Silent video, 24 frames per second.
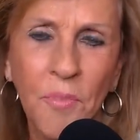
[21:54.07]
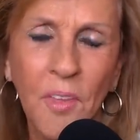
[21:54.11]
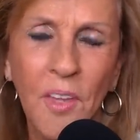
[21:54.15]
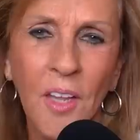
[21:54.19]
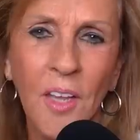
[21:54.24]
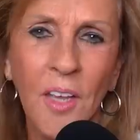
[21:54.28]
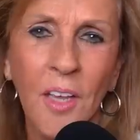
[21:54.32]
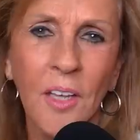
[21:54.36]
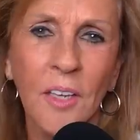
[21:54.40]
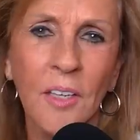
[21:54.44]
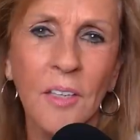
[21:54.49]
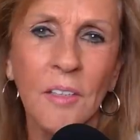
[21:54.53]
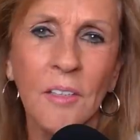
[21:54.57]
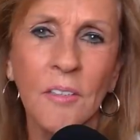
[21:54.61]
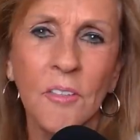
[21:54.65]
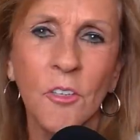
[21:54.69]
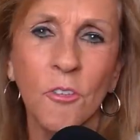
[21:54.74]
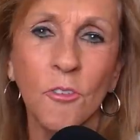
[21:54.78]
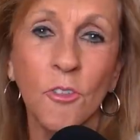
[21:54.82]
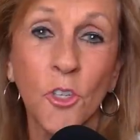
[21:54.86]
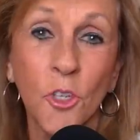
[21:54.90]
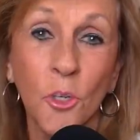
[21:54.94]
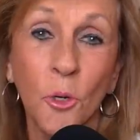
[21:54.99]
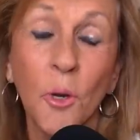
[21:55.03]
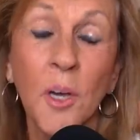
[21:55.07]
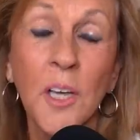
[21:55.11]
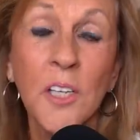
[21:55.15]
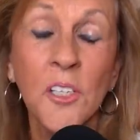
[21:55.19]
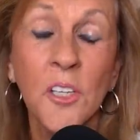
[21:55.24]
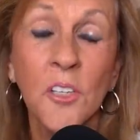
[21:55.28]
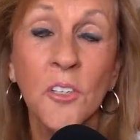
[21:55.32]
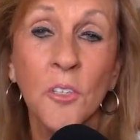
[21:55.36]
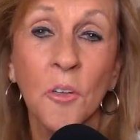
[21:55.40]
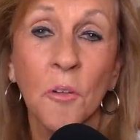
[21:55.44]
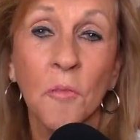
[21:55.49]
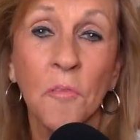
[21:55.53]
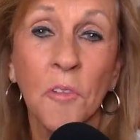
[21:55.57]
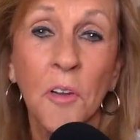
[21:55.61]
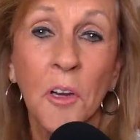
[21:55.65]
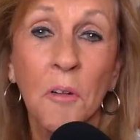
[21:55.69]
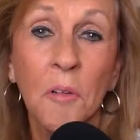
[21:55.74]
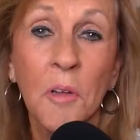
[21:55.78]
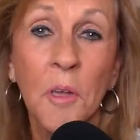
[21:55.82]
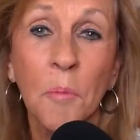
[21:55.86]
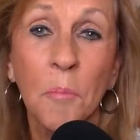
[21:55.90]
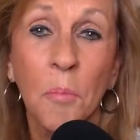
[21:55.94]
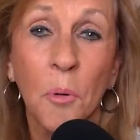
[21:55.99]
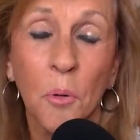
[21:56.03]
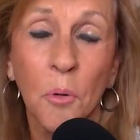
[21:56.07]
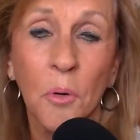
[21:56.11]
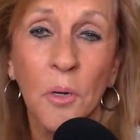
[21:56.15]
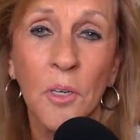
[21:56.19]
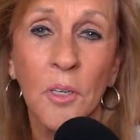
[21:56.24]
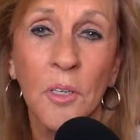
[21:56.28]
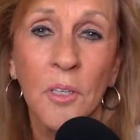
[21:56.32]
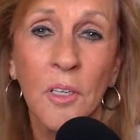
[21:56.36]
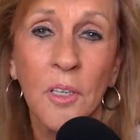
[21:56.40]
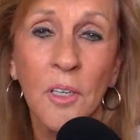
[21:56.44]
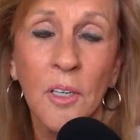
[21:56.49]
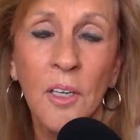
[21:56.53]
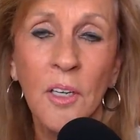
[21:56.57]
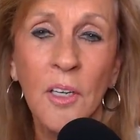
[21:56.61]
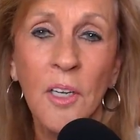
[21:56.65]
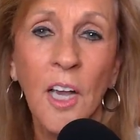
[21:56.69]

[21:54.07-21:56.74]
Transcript: Mm. And so choices are very important.